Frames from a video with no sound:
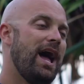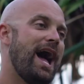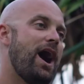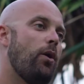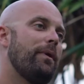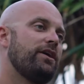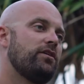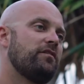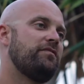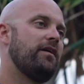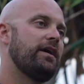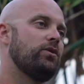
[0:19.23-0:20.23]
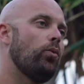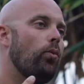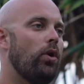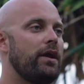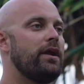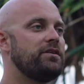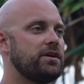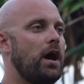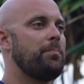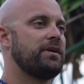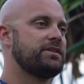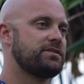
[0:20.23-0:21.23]
how am I going to find one
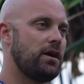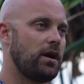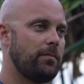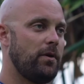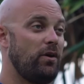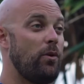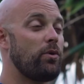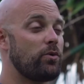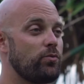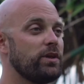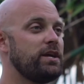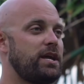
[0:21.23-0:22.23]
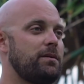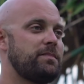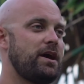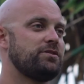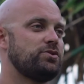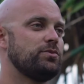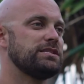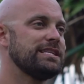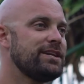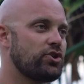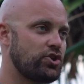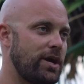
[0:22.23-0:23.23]
topic to talk about? And what it really came down to was
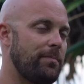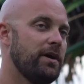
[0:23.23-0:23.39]
leadership.